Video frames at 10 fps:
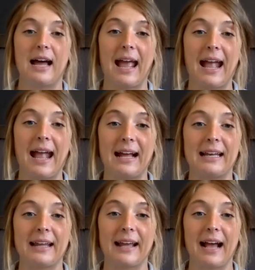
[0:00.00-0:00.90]
And
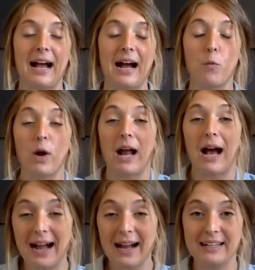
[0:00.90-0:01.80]
what
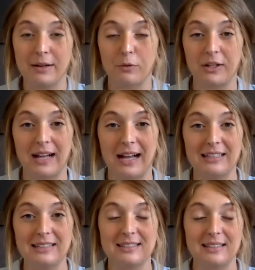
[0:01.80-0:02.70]
I didn't
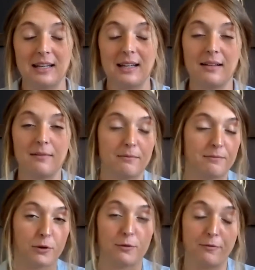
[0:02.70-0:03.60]
realize
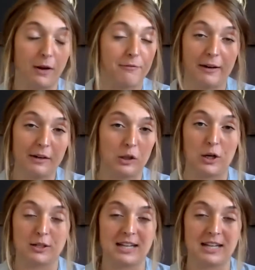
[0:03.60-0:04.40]
for a very long